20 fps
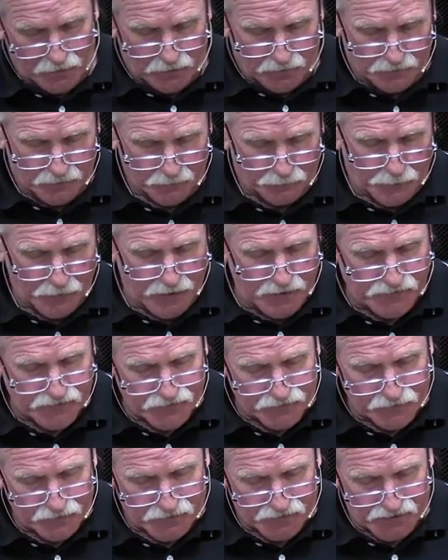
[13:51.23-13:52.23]
The
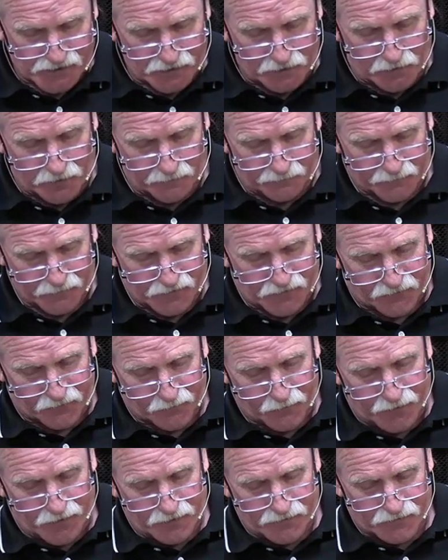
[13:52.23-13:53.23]
basin itself is
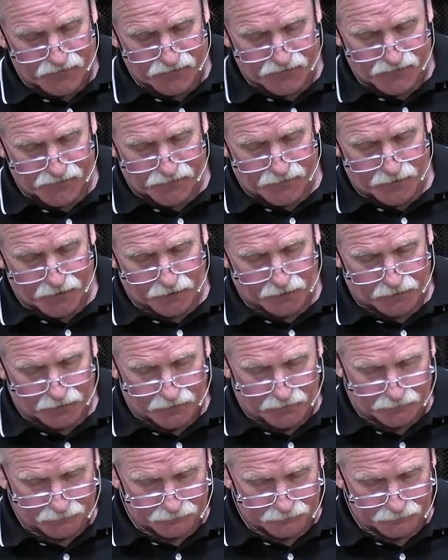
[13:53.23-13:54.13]
3 inches thick.